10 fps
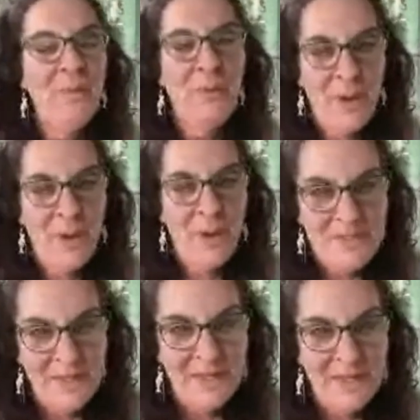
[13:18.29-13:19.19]

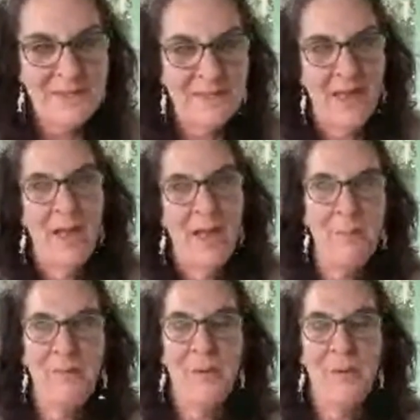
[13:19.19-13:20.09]
for me in my